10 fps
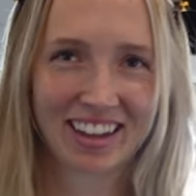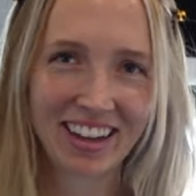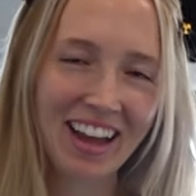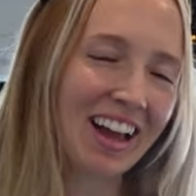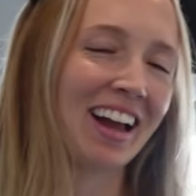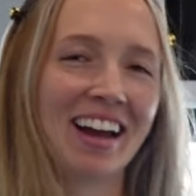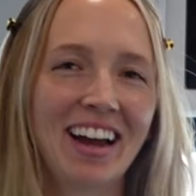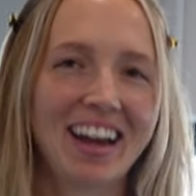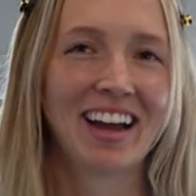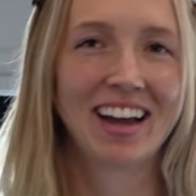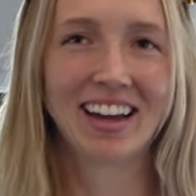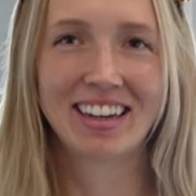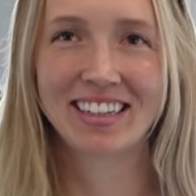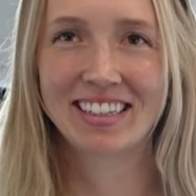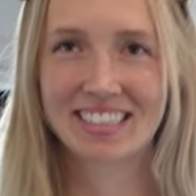So,
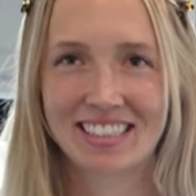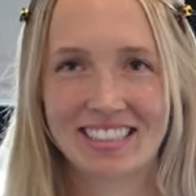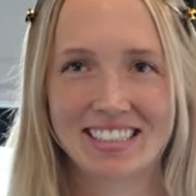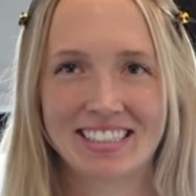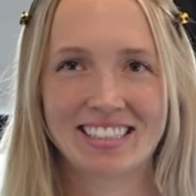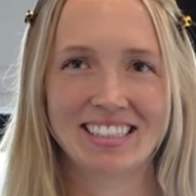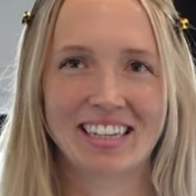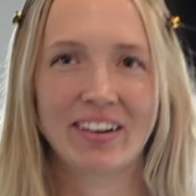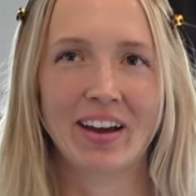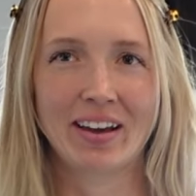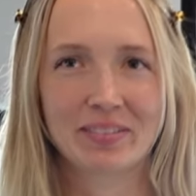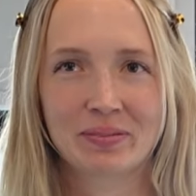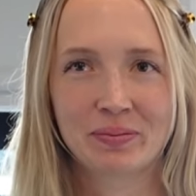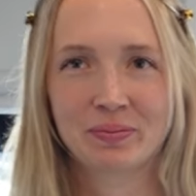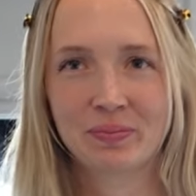likes and dislikes. Is this going to
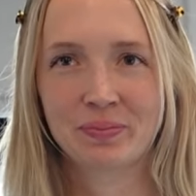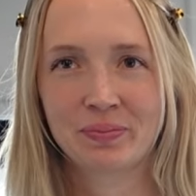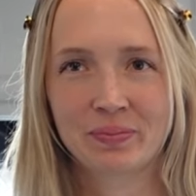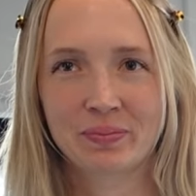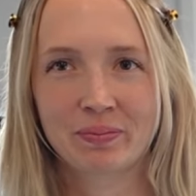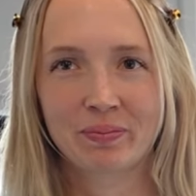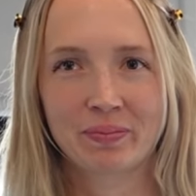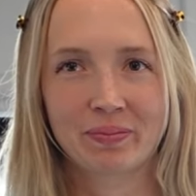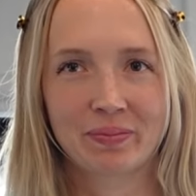be easy or hard, do you think?